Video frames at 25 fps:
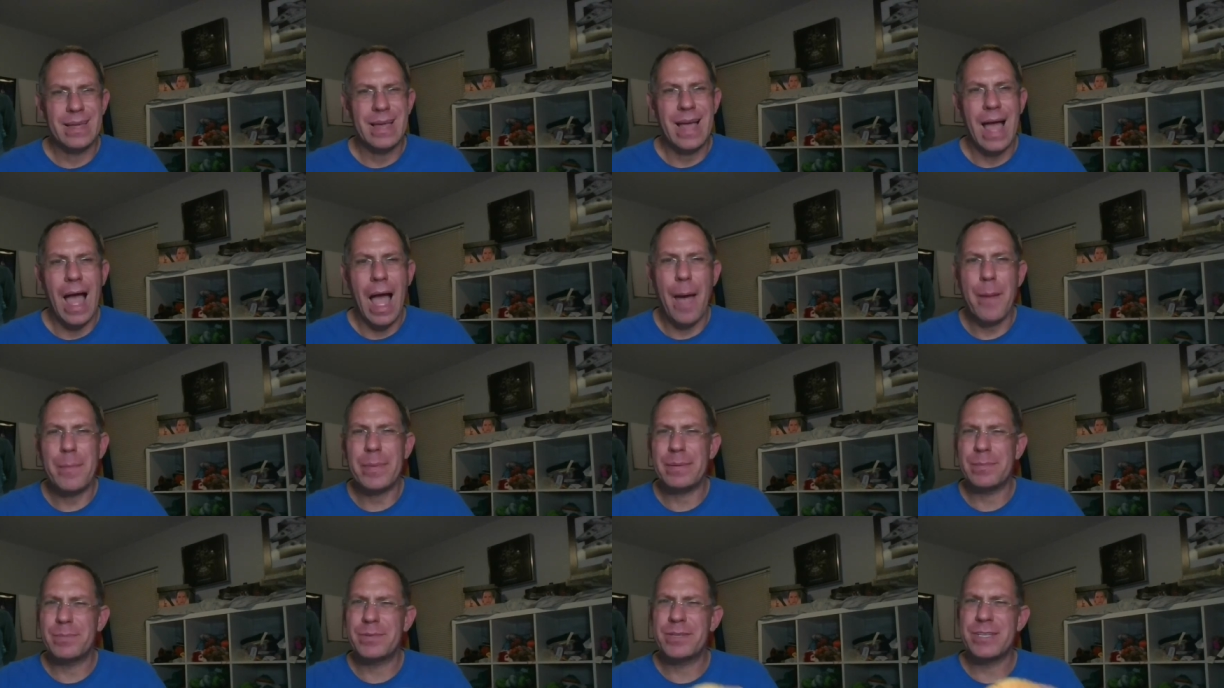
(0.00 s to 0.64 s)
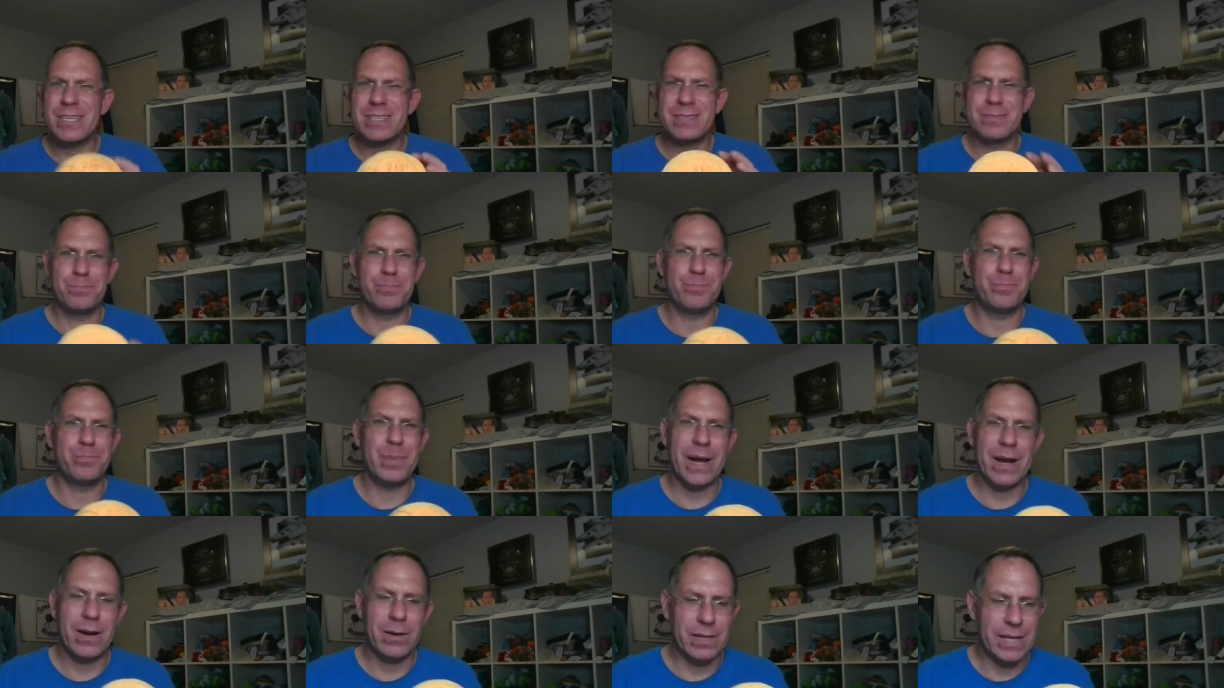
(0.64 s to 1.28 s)
I mean, just
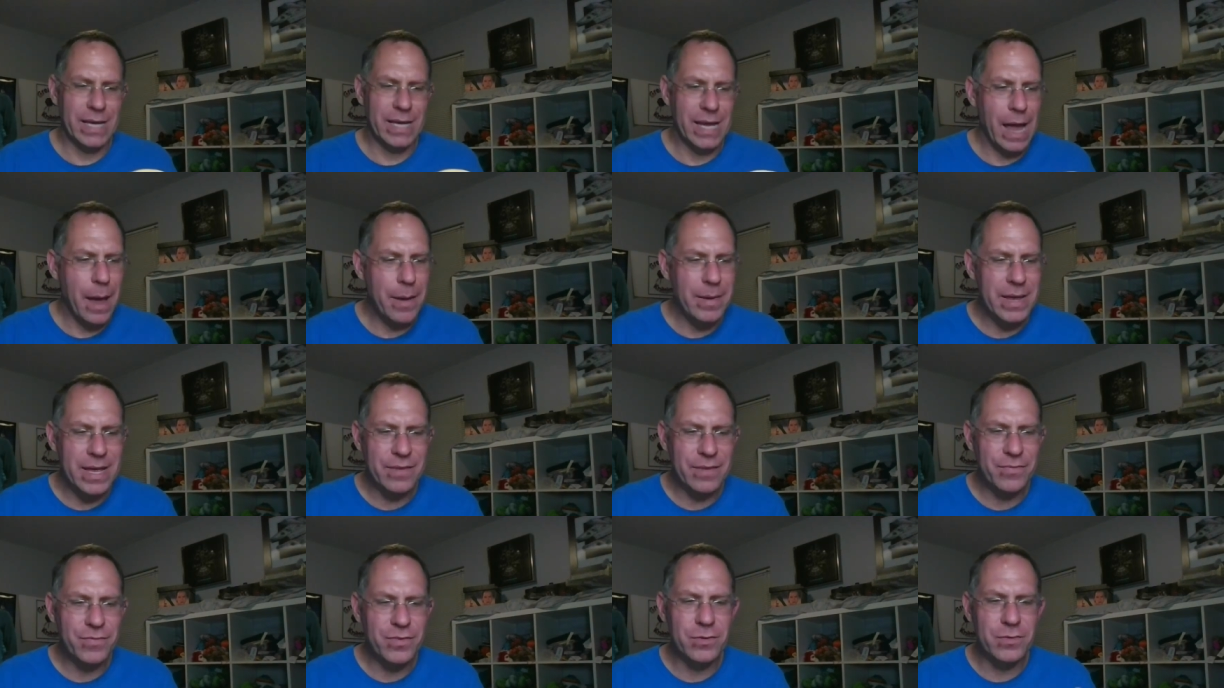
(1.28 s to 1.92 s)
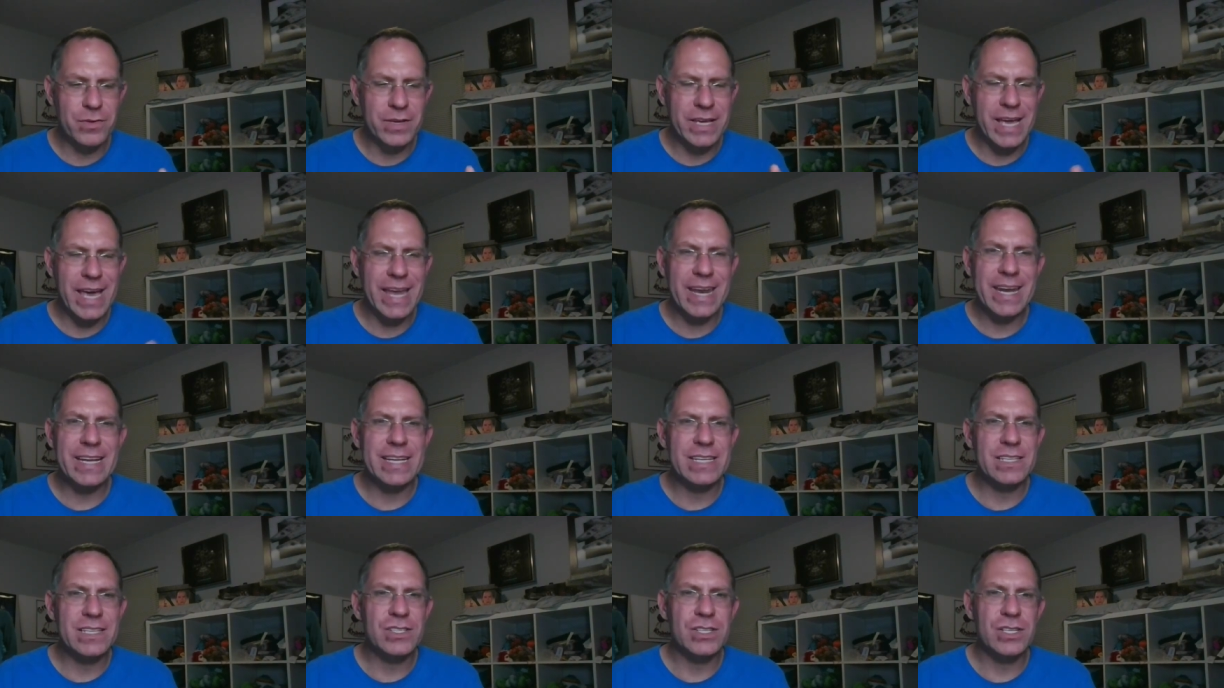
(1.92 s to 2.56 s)
barely. If you get
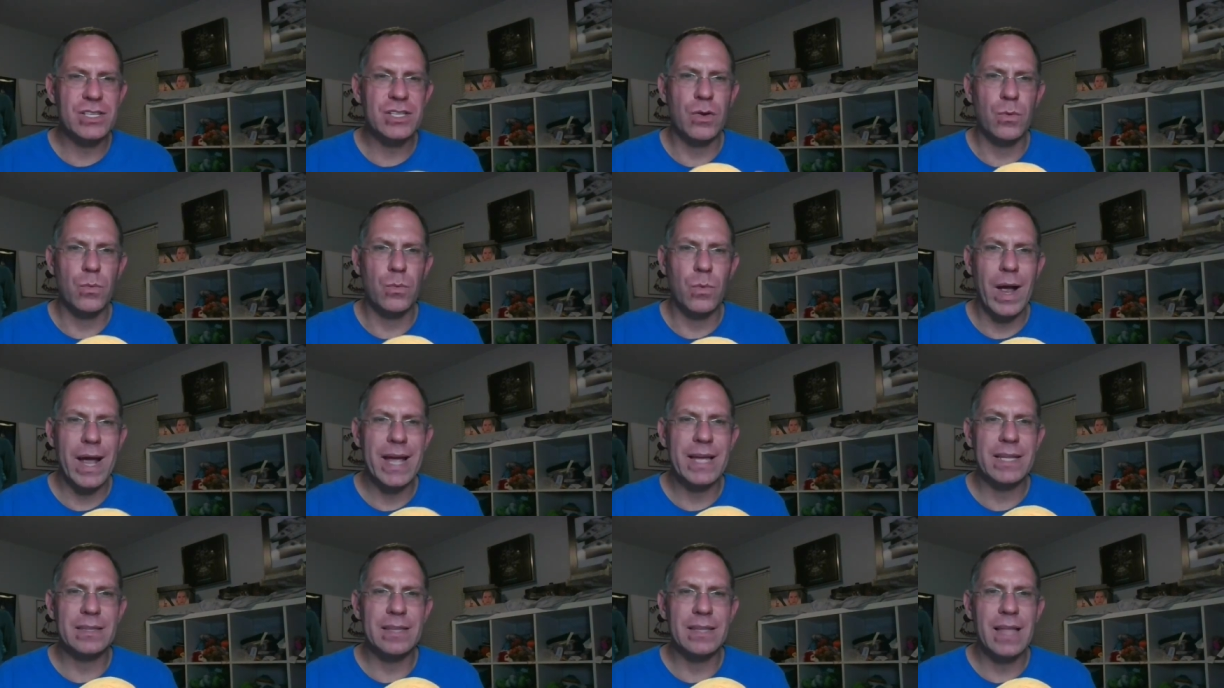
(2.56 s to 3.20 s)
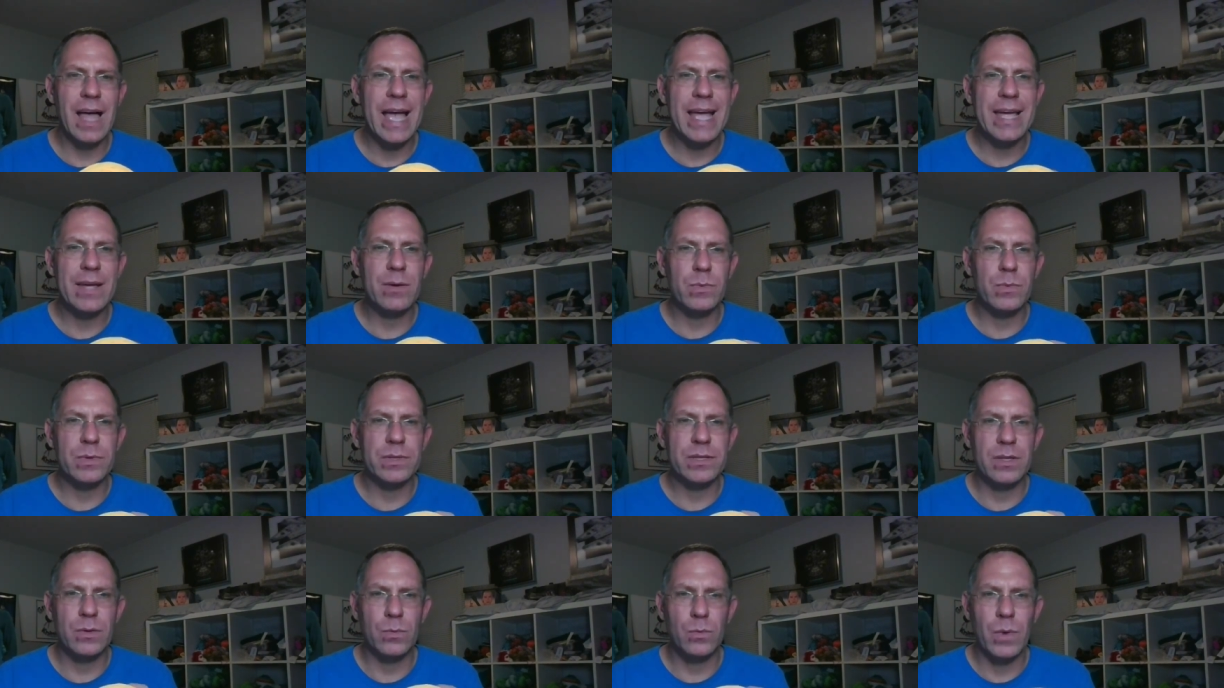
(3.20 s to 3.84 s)
it in just the right light
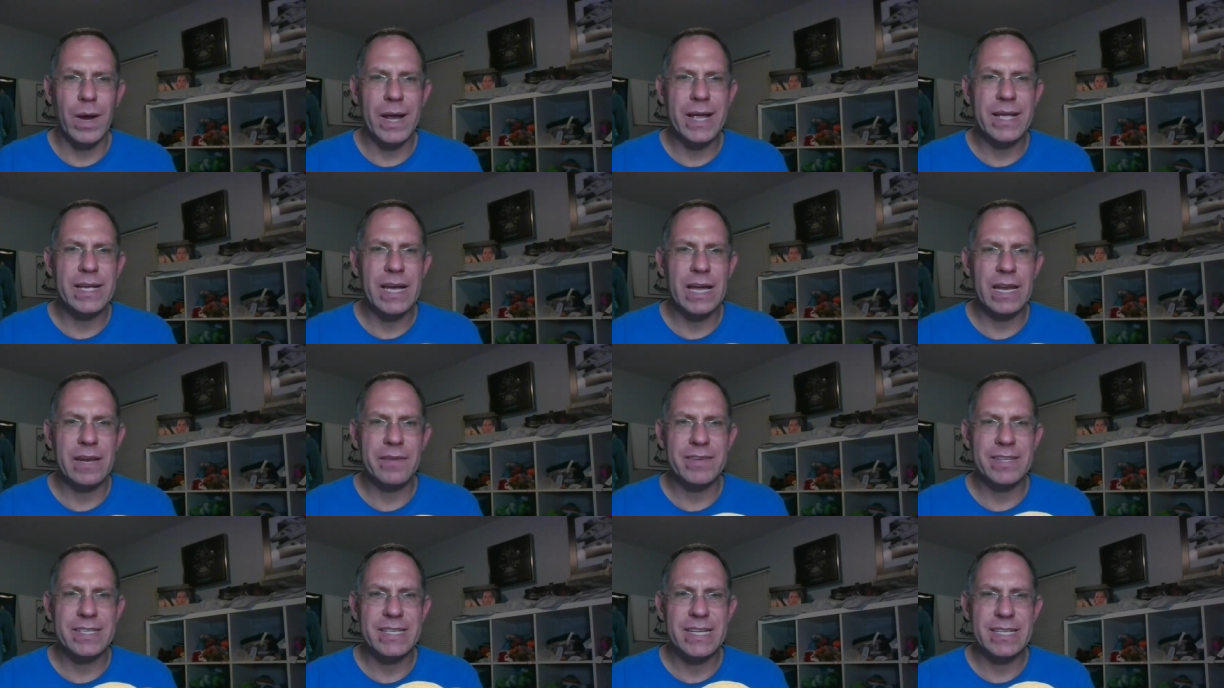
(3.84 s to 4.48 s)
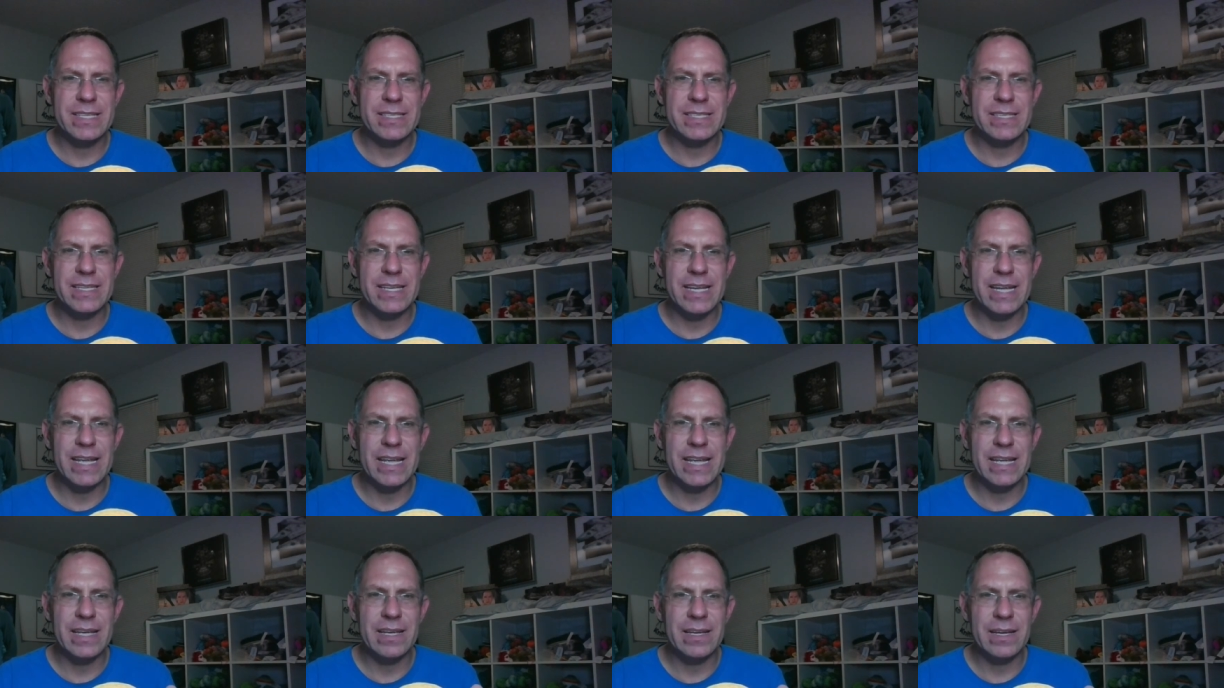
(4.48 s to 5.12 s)
with the right kind of
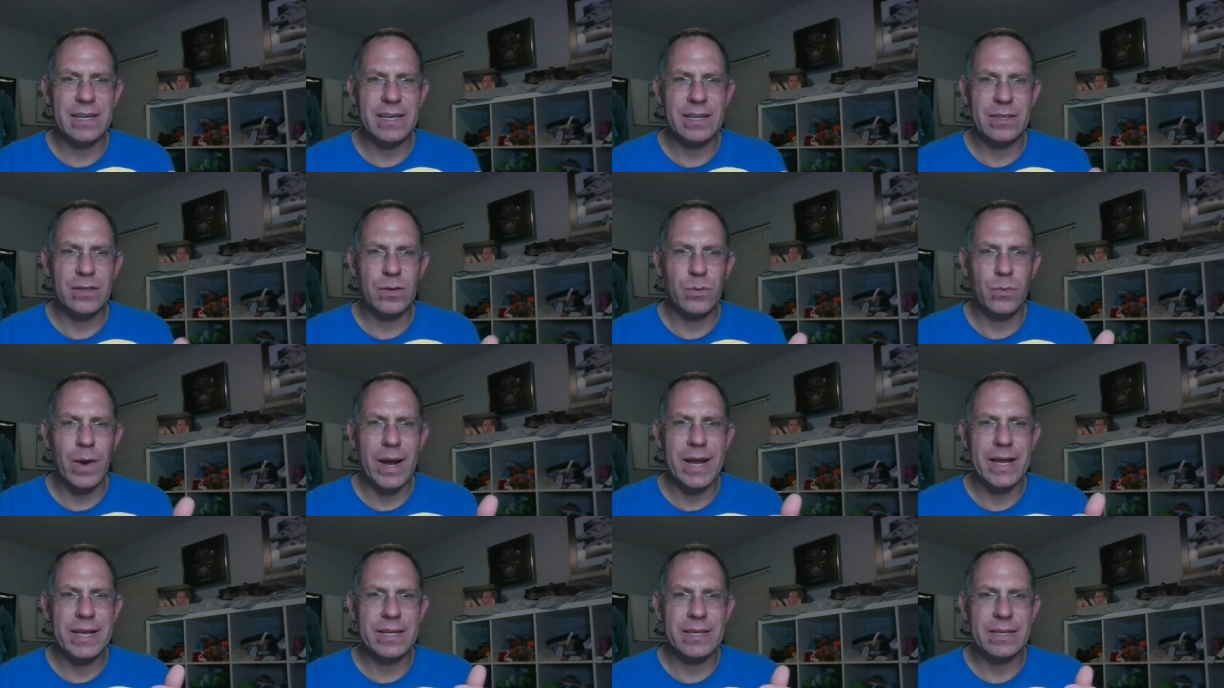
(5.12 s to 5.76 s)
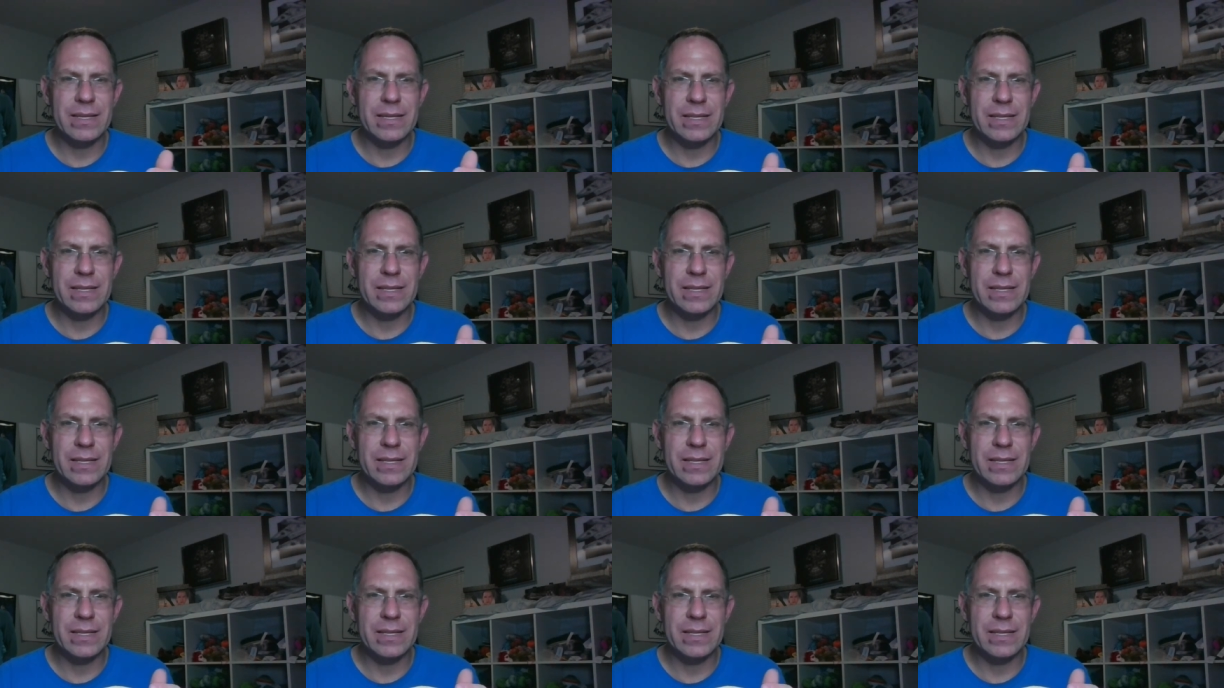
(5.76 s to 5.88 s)
intensity and the right,